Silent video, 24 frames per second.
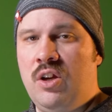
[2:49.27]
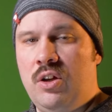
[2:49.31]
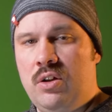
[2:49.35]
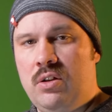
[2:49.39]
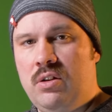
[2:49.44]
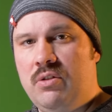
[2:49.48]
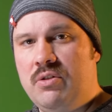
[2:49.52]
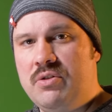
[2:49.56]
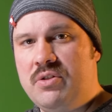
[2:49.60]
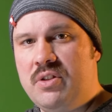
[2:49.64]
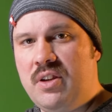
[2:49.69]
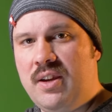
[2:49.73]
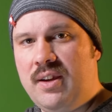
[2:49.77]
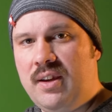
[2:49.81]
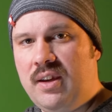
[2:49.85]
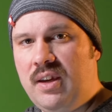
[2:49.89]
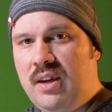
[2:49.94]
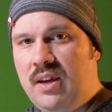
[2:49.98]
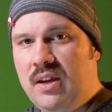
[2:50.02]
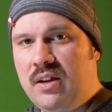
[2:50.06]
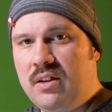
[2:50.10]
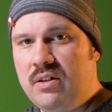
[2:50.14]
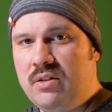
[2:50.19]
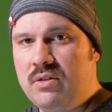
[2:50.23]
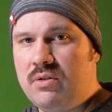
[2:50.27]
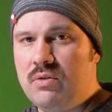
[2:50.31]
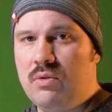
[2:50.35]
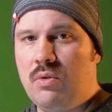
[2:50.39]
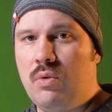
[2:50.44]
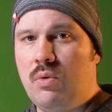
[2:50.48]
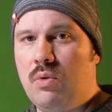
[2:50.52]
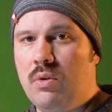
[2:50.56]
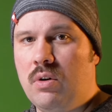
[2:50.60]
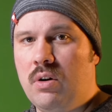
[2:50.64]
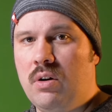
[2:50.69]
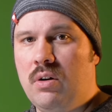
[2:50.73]
close at hand
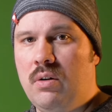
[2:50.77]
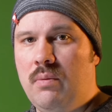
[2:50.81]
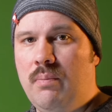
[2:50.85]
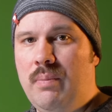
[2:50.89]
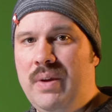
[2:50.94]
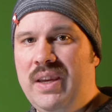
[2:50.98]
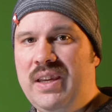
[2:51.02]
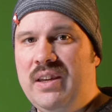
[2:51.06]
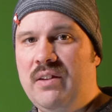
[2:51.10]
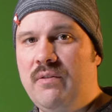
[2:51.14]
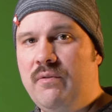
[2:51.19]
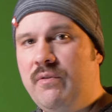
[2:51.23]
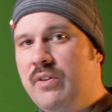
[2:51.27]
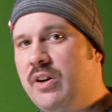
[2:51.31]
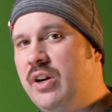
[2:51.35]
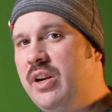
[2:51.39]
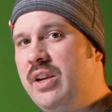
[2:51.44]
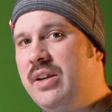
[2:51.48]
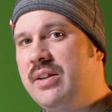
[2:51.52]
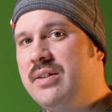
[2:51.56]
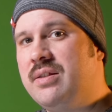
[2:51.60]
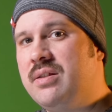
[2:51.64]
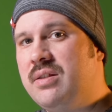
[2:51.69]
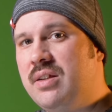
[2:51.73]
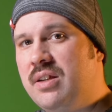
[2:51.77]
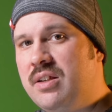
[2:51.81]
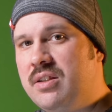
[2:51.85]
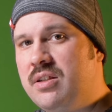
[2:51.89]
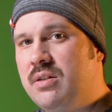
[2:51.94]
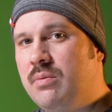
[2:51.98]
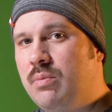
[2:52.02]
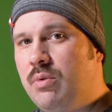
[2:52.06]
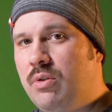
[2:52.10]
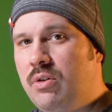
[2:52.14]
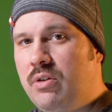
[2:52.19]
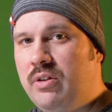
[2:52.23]
or make it very
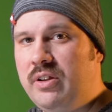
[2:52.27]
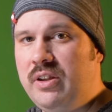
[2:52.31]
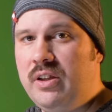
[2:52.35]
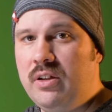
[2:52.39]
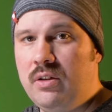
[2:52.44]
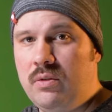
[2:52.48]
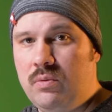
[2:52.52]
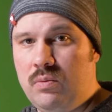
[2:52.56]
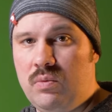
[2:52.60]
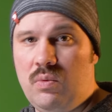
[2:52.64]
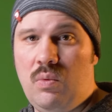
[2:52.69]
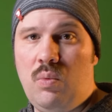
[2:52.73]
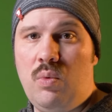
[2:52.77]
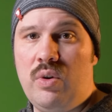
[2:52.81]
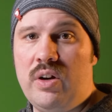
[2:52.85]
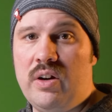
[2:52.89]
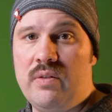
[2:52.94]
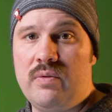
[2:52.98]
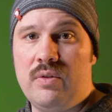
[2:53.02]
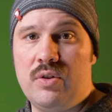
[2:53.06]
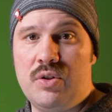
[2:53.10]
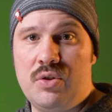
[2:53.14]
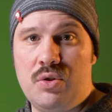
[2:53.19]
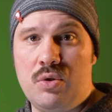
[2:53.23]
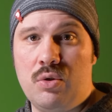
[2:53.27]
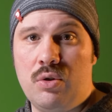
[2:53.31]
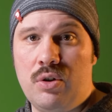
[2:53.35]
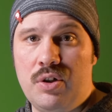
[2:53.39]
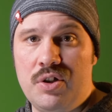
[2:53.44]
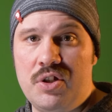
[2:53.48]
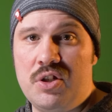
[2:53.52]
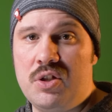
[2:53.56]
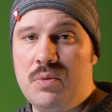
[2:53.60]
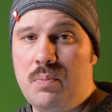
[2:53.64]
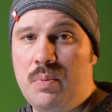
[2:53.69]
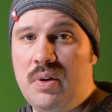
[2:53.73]
accessible in whatever
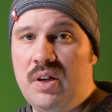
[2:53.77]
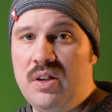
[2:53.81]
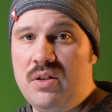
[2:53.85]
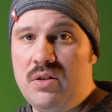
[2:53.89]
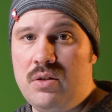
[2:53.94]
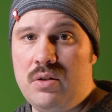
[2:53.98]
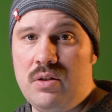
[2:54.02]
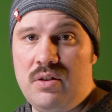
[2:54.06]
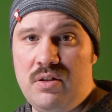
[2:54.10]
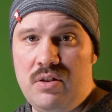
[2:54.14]
storage space you're